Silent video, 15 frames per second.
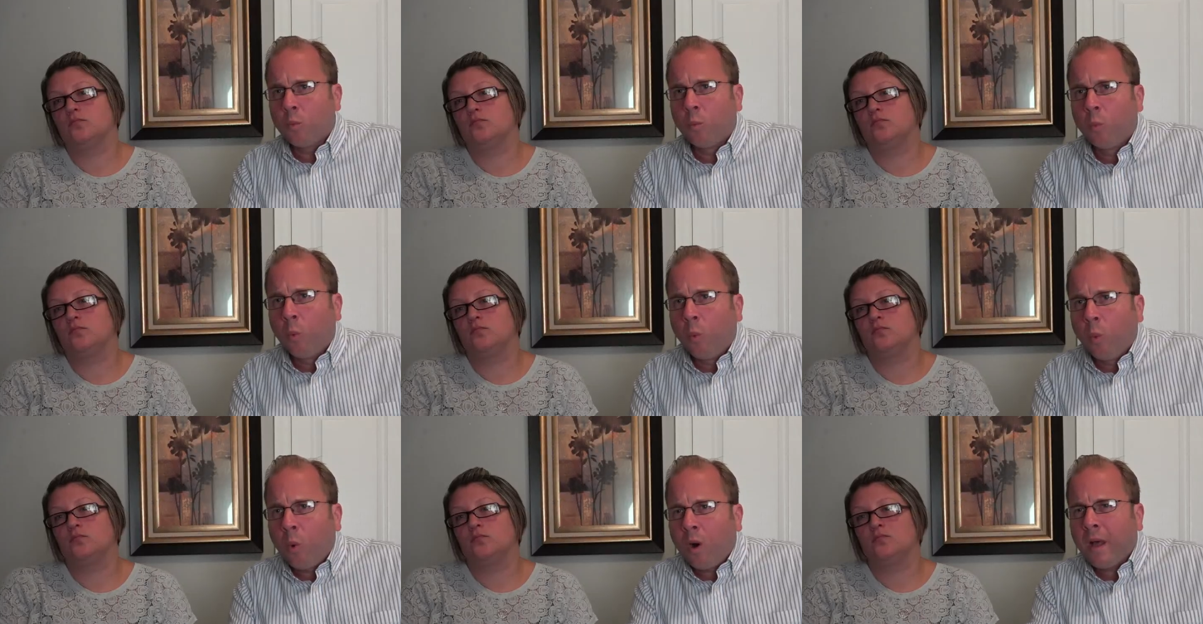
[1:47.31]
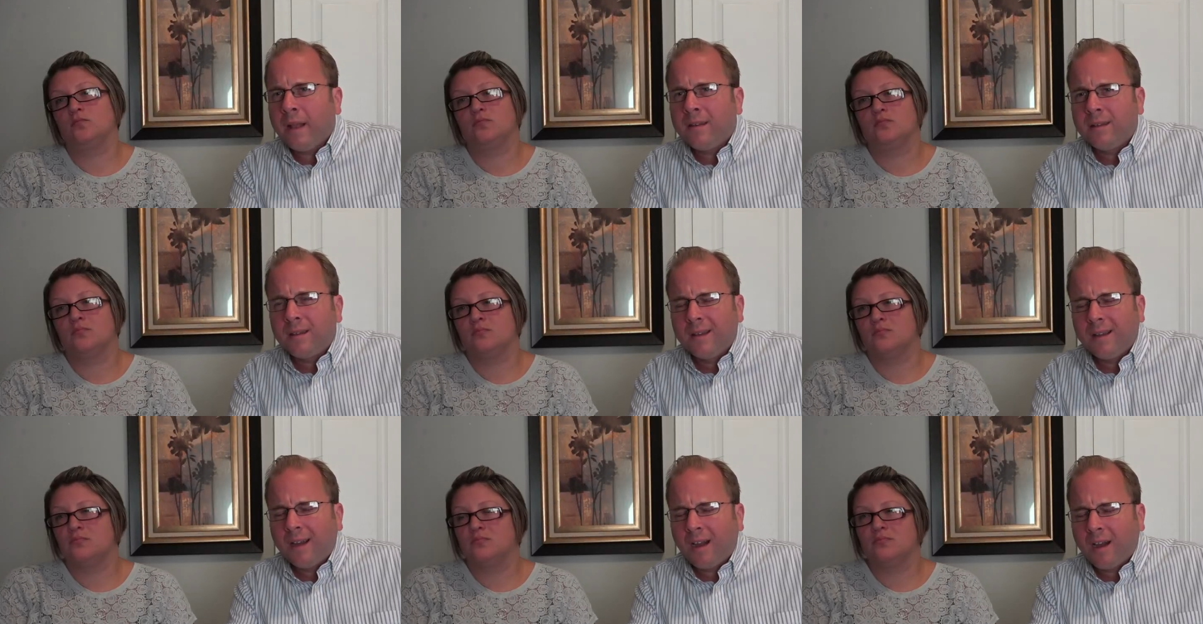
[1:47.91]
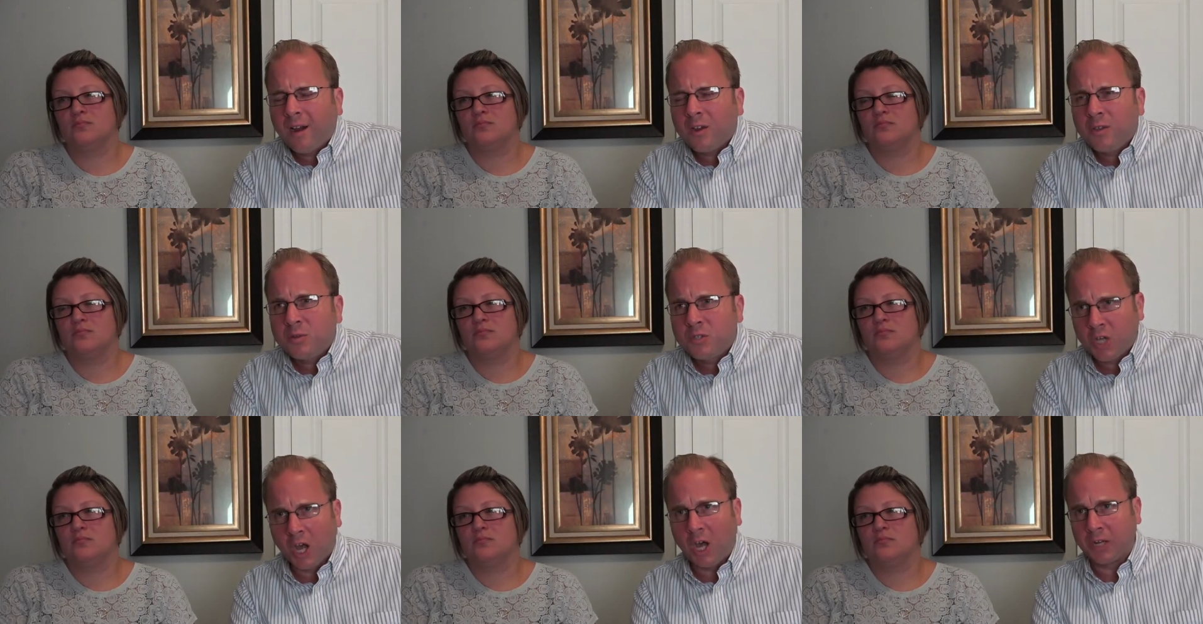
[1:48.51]
Speaker 1: What are you
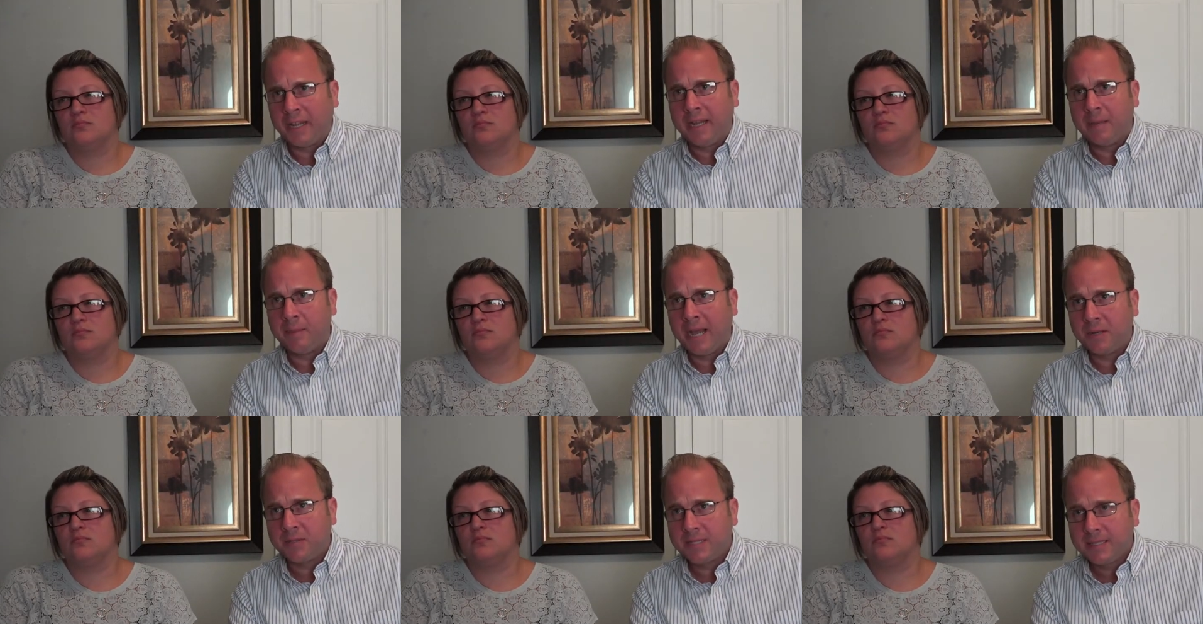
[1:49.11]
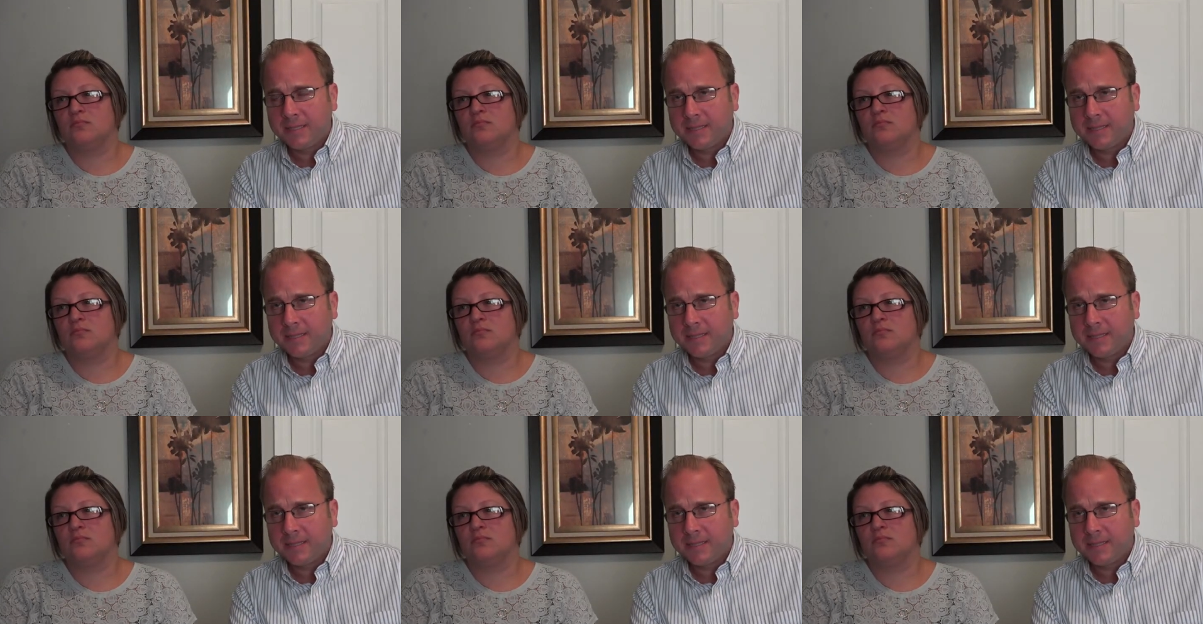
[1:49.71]
talking about?